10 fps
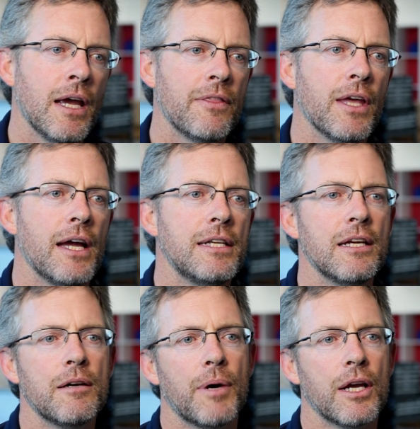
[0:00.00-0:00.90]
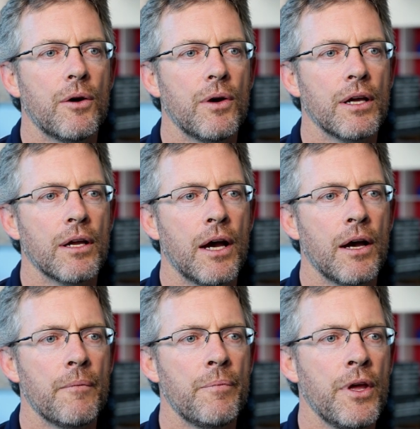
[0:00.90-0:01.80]
And the idea by going
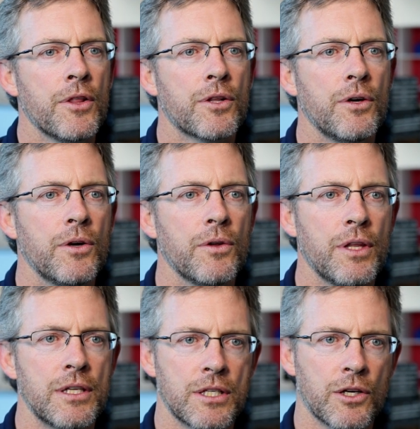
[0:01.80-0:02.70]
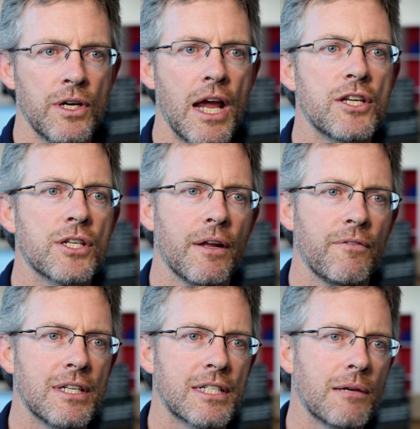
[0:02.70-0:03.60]
through this creation of
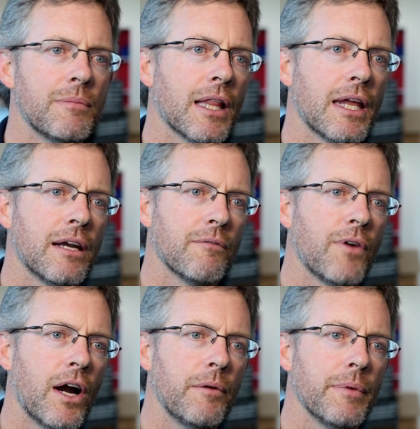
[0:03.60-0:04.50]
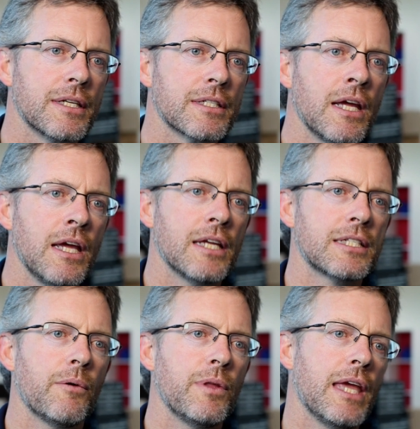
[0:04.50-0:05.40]
these simulated environments is
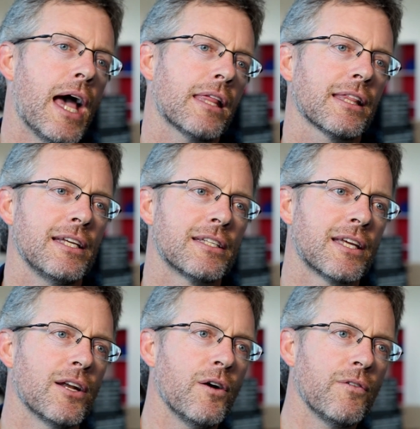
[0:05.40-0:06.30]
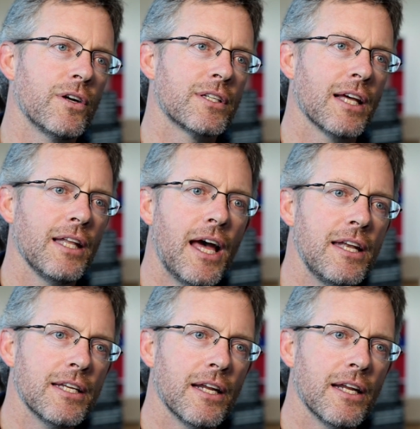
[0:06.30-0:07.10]
that when the athletes get over to London,